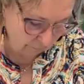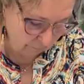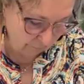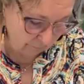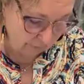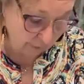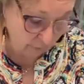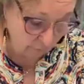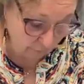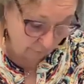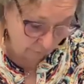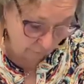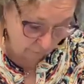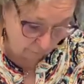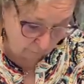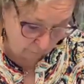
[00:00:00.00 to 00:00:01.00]
they're
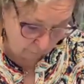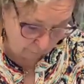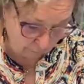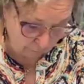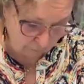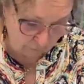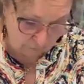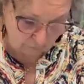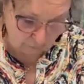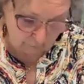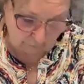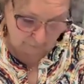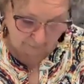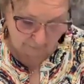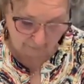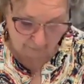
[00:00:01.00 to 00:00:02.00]
very important to
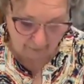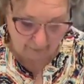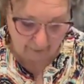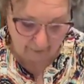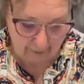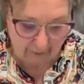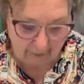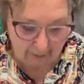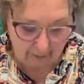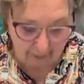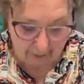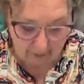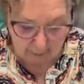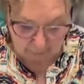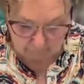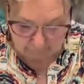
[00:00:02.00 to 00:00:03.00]
me.
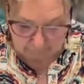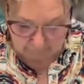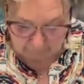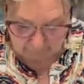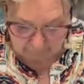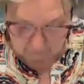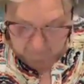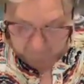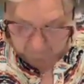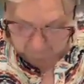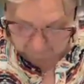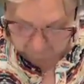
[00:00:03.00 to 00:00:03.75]
I am lifting